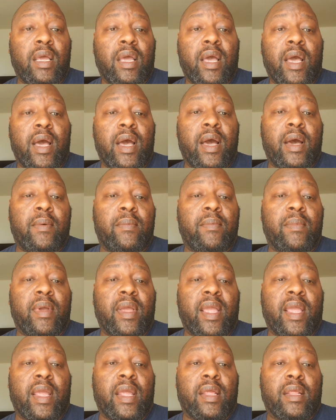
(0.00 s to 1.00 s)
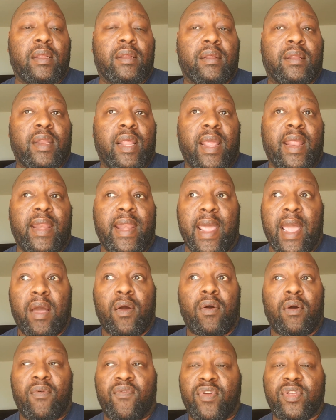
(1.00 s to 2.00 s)
and
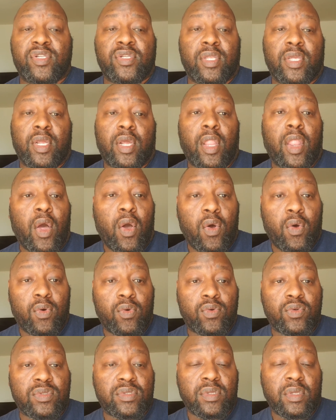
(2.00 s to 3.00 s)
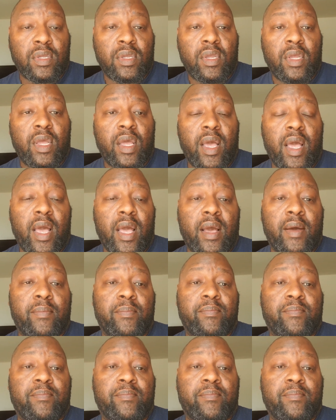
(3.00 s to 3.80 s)
now officially closed, a